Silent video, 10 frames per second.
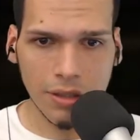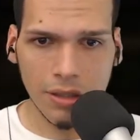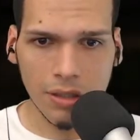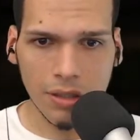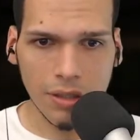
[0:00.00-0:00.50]

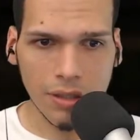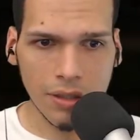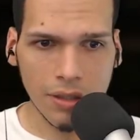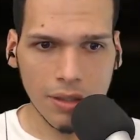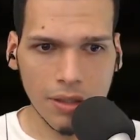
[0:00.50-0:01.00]

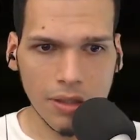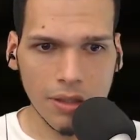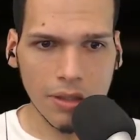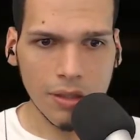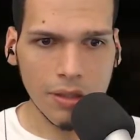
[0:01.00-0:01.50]

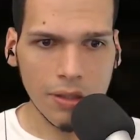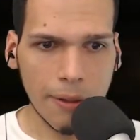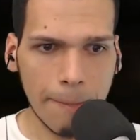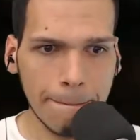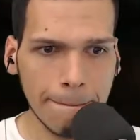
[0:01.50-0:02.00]

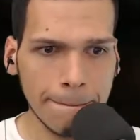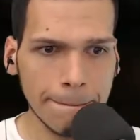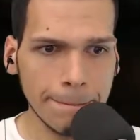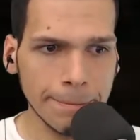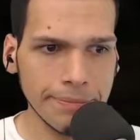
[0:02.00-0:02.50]

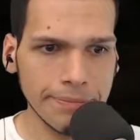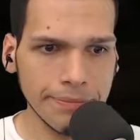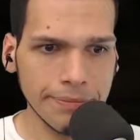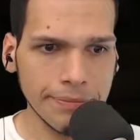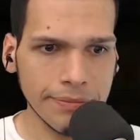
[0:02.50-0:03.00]

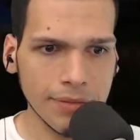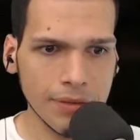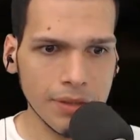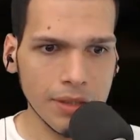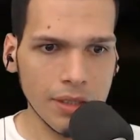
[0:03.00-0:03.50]

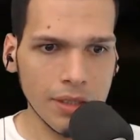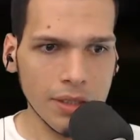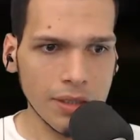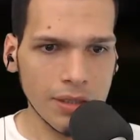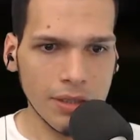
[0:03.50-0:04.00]
[no speech]